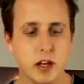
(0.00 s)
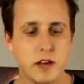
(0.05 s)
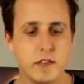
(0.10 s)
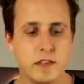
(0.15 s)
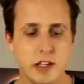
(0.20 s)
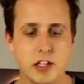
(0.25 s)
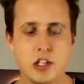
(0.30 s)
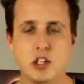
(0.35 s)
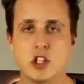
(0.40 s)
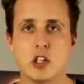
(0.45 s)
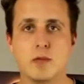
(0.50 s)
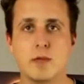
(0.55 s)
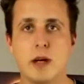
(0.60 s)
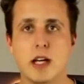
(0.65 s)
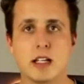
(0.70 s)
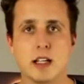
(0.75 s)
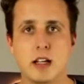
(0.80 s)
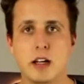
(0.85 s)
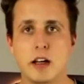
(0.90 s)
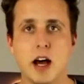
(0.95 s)
This is just
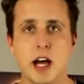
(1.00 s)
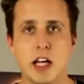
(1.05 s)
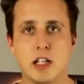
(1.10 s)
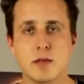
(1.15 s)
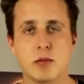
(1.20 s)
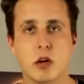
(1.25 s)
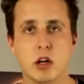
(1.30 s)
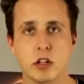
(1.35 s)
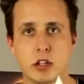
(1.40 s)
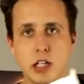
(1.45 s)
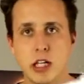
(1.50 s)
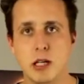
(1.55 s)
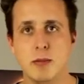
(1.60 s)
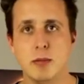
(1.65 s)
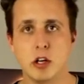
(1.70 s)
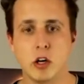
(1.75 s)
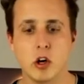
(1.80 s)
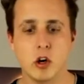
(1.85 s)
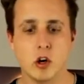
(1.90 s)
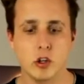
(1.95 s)
basically an ice block to keep
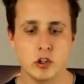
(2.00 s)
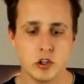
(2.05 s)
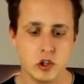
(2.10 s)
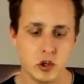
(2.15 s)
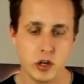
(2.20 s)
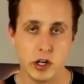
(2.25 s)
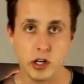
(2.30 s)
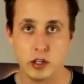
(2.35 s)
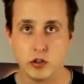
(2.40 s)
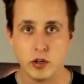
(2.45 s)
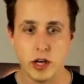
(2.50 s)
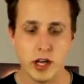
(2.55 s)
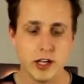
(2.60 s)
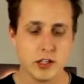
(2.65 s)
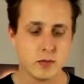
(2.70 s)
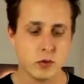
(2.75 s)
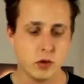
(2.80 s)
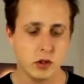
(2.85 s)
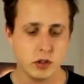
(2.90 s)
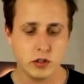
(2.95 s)
it cold during
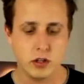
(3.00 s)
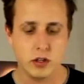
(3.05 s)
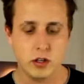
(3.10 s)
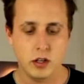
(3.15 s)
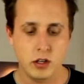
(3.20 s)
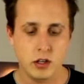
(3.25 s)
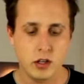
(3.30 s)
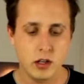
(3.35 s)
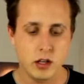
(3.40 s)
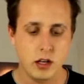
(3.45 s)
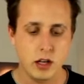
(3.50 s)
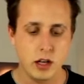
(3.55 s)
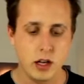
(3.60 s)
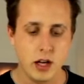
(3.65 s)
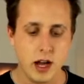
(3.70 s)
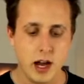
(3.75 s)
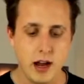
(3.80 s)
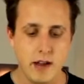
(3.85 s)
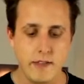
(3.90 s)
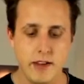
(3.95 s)
transport,
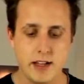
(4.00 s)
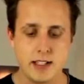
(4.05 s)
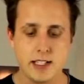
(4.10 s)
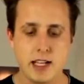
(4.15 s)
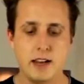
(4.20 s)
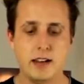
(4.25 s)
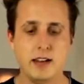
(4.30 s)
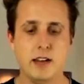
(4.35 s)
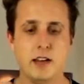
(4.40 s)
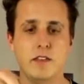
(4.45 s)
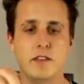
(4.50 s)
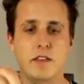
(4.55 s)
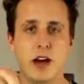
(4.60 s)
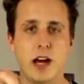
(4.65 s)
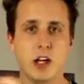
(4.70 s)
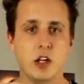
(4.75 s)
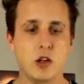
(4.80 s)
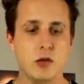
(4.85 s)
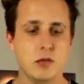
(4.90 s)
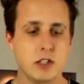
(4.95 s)
and they send it
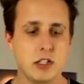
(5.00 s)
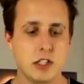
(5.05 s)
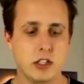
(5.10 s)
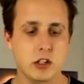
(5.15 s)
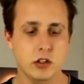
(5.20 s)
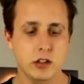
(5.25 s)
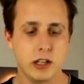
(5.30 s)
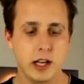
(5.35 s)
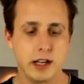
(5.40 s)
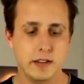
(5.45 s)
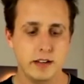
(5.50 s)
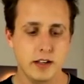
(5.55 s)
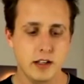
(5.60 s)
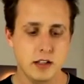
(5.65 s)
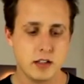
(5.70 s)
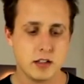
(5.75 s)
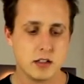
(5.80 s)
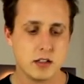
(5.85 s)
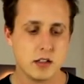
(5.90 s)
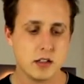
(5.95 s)
vacuum sealed like
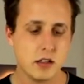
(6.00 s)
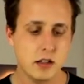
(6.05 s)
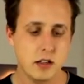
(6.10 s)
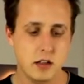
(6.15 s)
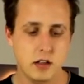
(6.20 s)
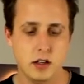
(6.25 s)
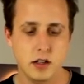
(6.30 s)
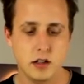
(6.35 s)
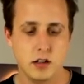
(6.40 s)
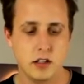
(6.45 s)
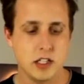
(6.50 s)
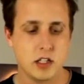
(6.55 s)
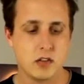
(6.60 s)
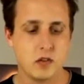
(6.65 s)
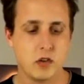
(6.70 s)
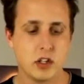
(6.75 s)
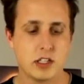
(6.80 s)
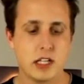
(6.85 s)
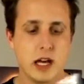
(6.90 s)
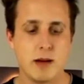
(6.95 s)
this. This,
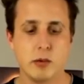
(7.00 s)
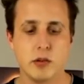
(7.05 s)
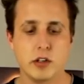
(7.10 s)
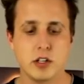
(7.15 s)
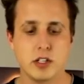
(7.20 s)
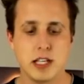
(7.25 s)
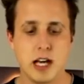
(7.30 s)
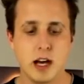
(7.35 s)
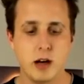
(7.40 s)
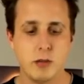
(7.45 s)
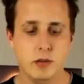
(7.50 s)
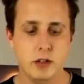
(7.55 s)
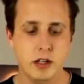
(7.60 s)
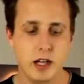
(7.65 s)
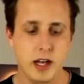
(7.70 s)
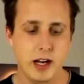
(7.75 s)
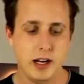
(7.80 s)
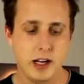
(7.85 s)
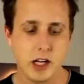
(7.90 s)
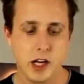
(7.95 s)
for example, the salmon,
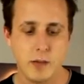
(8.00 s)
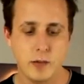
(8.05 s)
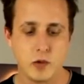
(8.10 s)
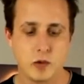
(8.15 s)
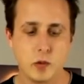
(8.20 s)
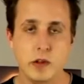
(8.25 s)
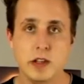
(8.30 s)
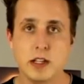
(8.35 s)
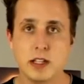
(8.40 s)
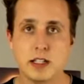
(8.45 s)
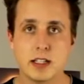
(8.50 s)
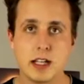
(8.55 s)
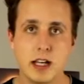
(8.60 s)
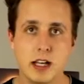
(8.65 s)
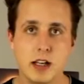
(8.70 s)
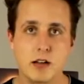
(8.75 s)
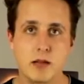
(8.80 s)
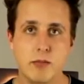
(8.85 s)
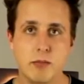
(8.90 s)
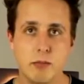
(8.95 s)
and it comes with the
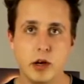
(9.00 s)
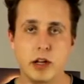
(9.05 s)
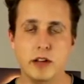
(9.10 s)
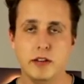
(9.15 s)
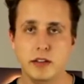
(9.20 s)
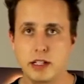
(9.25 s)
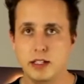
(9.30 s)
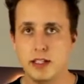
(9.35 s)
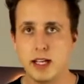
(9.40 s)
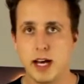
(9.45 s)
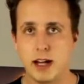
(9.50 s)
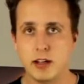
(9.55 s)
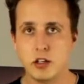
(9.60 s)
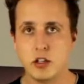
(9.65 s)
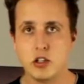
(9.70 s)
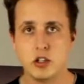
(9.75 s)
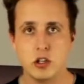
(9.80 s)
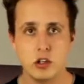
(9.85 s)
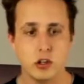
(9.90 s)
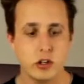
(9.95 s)
skin but
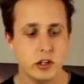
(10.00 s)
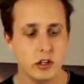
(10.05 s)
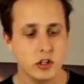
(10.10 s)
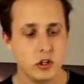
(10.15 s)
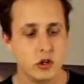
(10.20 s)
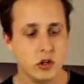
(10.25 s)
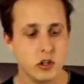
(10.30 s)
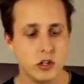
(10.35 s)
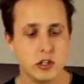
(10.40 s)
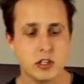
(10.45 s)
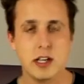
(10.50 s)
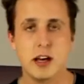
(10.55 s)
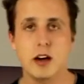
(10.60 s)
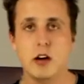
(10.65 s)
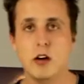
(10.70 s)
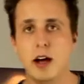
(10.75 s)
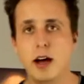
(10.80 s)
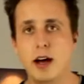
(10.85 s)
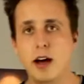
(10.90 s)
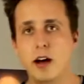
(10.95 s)
detached, so that you can
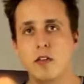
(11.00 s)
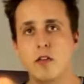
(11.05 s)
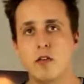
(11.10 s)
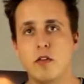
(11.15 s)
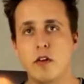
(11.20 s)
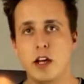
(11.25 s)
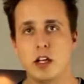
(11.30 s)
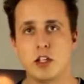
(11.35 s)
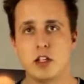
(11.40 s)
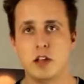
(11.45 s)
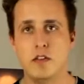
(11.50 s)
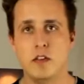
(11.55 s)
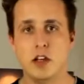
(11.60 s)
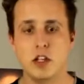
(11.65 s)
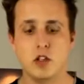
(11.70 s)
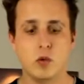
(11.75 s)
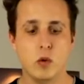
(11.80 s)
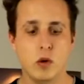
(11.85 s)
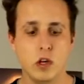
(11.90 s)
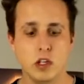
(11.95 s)
tell how fresh the
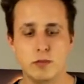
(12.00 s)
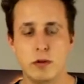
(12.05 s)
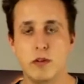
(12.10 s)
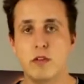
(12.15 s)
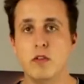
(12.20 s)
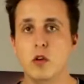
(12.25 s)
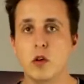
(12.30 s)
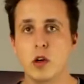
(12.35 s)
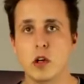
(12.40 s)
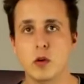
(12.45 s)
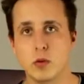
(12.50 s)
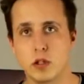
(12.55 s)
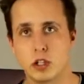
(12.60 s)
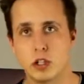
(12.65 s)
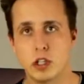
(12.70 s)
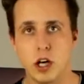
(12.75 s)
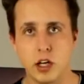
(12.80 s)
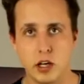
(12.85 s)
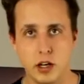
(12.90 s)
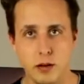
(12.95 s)
fish was before it was
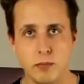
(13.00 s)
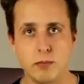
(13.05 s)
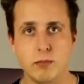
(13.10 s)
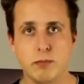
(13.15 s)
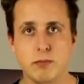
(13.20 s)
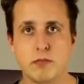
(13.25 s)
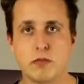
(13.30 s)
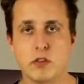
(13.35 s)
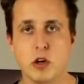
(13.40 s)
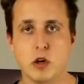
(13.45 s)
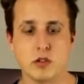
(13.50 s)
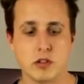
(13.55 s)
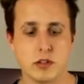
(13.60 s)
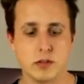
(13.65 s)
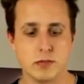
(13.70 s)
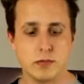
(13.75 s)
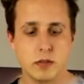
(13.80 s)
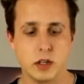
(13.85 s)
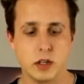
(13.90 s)
cut and frozen.